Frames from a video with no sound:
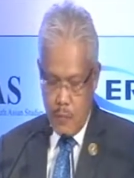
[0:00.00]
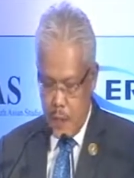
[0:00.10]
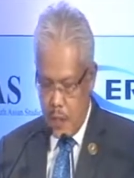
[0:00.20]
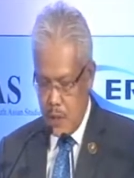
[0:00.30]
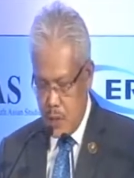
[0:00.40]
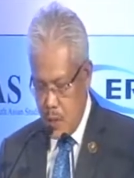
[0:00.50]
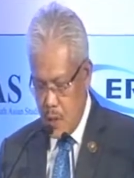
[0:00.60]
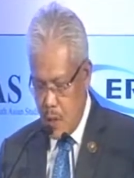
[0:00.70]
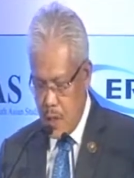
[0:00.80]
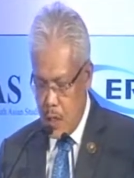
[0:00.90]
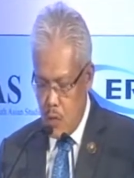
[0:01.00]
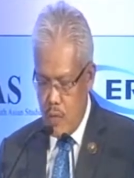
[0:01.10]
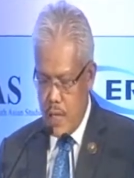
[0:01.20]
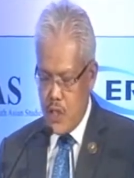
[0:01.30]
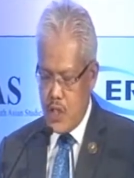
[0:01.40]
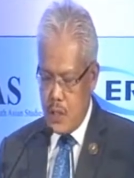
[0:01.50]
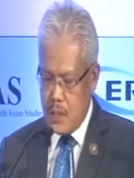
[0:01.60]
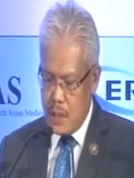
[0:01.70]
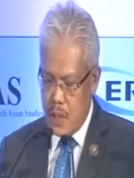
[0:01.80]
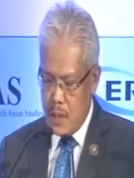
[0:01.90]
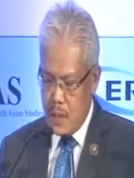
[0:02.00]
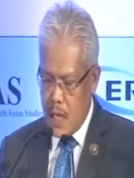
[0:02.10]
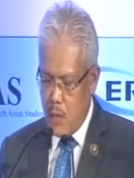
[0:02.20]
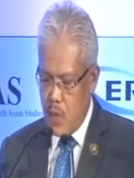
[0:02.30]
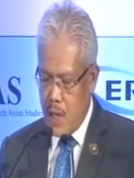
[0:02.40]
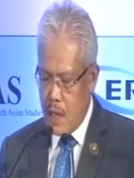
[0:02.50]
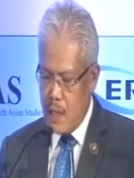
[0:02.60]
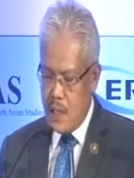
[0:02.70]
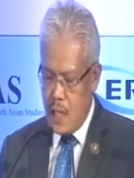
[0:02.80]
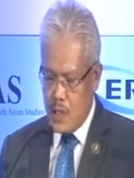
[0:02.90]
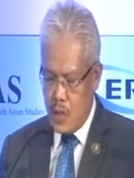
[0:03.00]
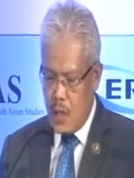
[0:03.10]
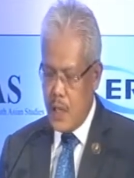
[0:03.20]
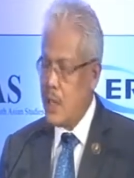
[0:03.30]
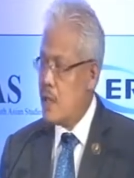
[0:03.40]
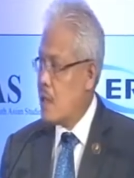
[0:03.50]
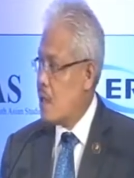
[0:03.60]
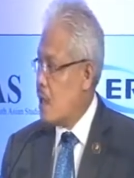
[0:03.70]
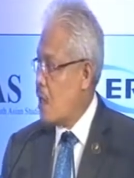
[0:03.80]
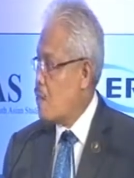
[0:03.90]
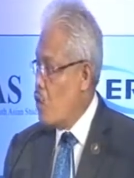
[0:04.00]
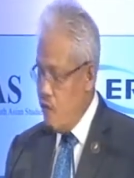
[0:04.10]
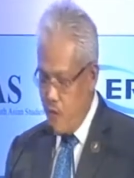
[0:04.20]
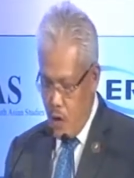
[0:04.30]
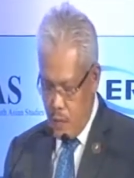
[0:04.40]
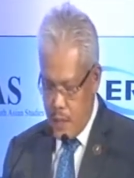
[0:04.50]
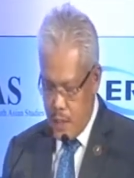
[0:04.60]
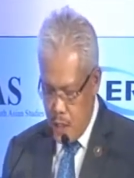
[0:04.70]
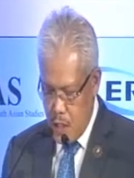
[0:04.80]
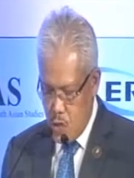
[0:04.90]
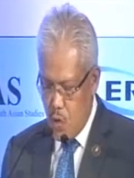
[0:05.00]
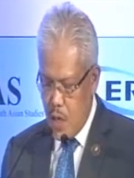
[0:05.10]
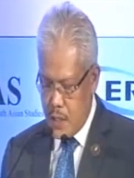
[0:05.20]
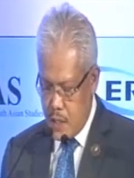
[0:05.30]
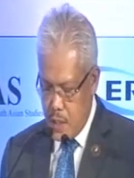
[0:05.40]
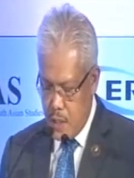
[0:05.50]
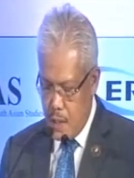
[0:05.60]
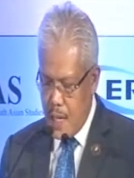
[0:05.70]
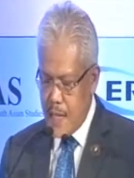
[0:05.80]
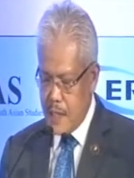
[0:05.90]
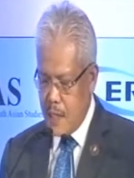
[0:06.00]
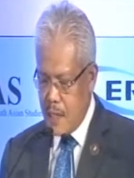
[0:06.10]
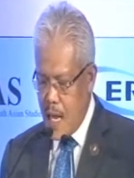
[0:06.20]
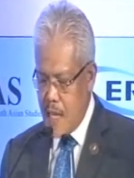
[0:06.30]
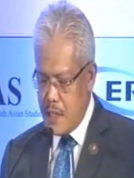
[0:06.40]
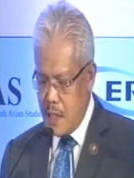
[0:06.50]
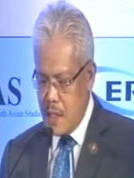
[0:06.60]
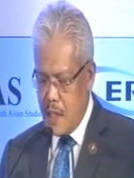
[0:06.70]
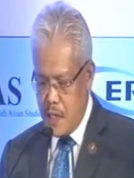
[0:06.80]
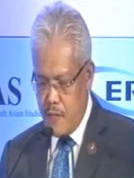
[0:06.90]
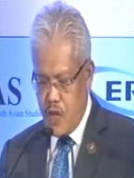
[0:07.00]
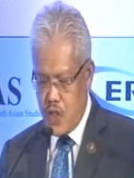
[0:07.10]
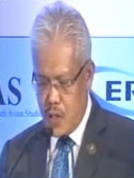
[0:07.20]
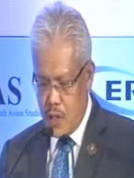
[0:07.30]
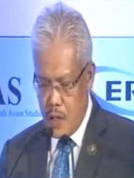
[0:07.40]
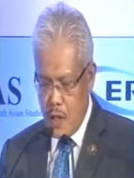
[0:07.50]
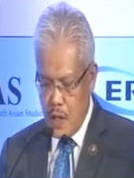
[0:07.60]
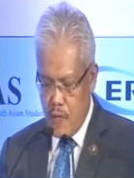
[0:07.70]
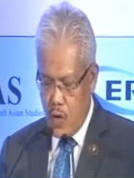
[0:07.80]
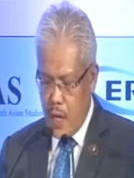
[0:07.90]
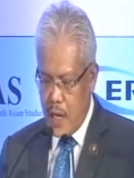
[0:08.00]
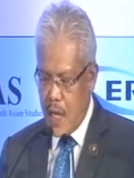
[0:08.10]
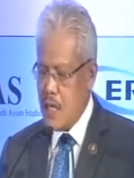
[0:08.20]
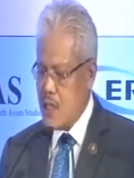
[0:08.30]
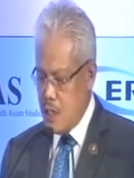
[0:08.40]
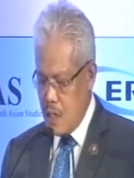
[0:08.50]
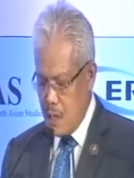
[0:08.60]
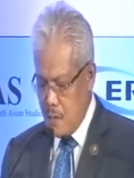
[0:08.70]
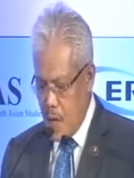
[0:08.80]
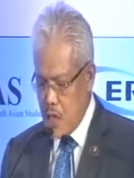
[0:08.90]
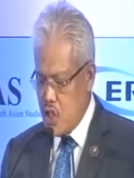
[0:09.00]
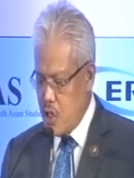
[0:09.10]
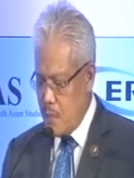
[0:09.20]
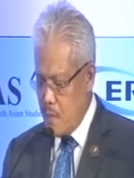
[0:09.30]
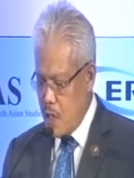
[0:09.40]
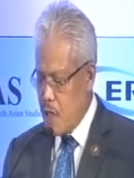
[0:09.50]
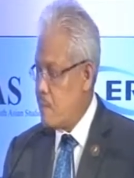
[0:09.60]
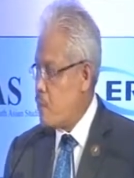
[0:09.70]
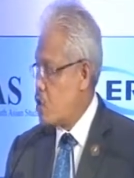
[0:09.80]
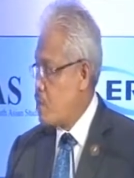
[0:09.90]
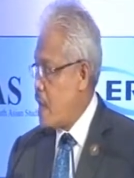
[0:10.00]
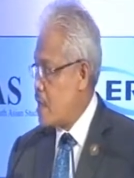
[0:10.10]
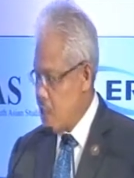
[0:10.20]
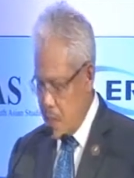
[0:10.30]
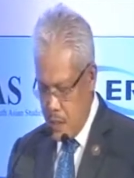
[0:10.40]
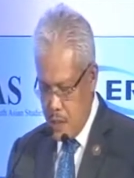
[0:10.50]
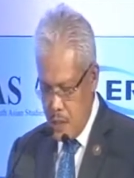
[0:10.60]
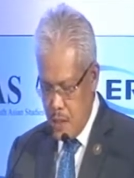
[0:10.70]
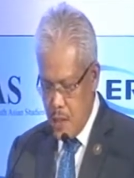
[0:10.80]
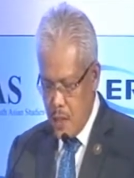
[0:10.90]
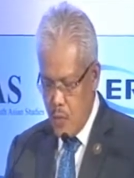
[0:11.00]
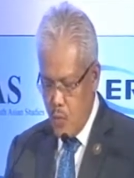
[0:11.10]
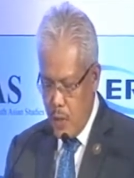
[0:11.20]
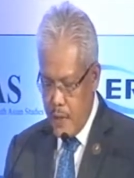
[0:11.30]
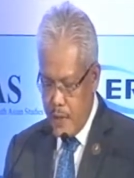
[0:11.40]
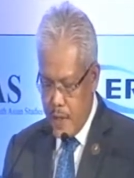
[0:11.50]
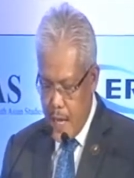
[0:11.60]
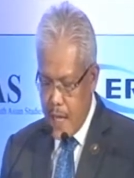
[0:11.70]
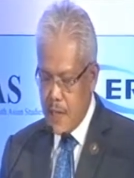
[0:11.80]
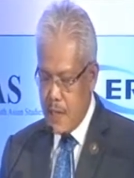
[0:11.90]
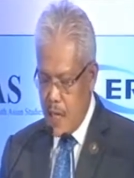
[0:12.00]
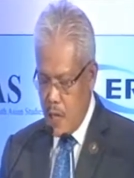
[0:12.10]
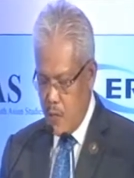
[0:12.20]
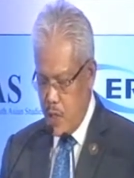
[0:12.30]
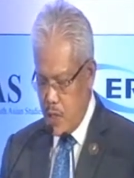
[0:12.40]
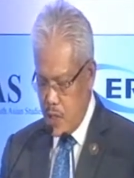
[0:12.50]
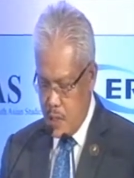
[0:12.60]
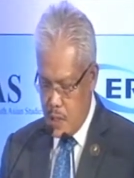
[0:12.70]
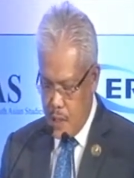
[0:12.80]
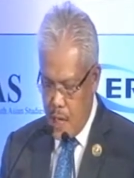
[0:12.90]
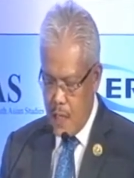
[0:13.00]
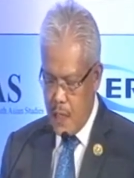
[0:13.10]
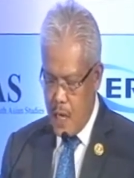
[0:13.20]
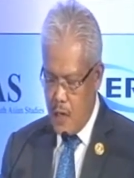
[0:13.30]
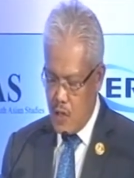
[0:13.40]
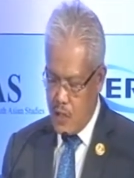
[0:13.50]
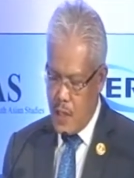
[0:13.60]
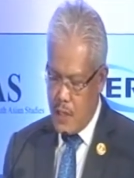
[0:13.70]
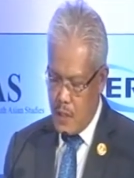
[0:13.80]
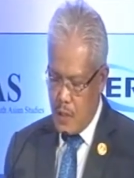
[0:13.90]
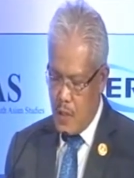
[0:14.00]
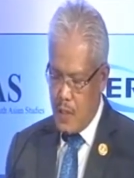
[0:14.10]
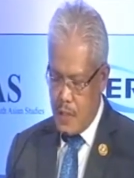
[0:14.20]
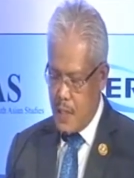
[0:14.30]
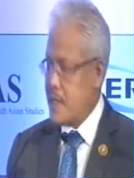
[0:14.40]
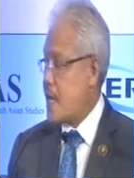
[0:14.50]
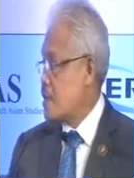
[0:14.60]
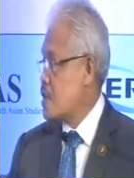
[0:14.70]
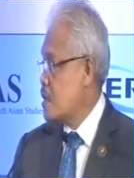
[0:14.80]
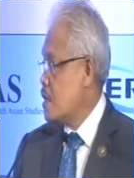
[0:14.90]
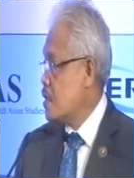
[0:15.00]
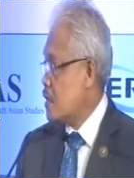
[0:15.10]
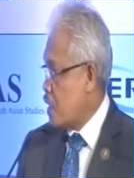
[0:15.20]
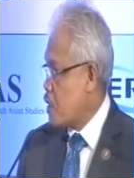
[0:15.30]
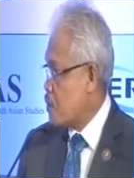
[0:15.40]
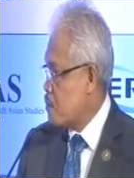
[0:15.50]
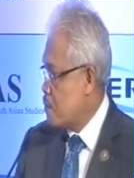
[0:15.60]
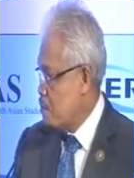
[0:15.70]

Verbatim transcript: to build on the good relations that we currently enjoy and move forward towards realizing the ASEAN India vision for enhanced partnership and prosperity. With that, I wish the Delhi Dialogue 6 all success. Thank you.